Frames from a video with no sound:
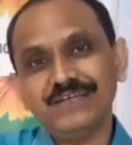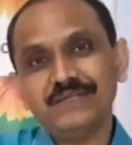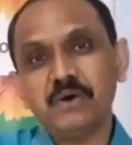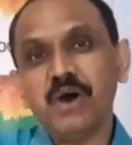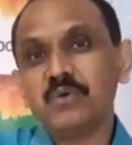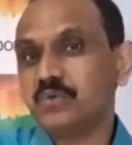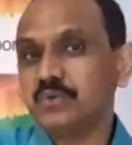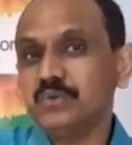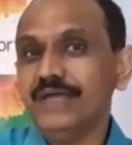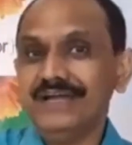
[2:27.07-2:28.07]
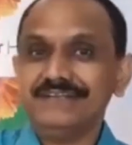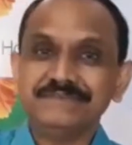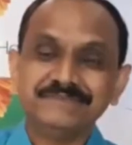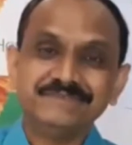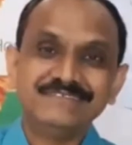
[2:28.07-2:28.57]
Now, how to do that?
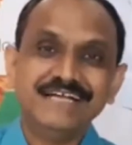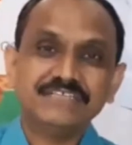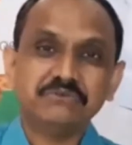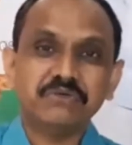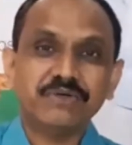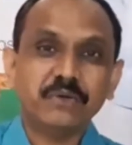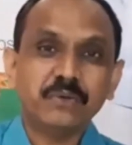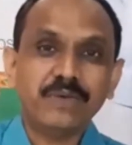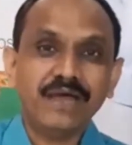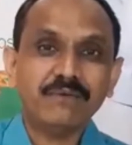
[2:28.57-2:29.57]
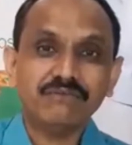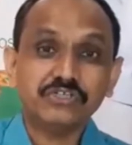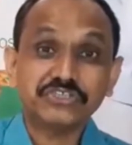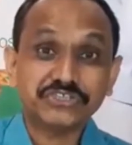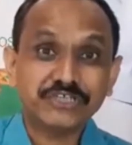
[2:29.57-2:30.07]
That's what we are going to have
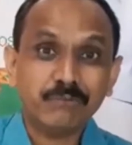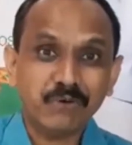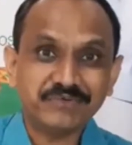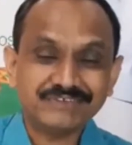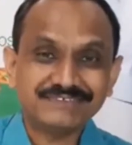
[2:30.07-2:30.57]
conversation about.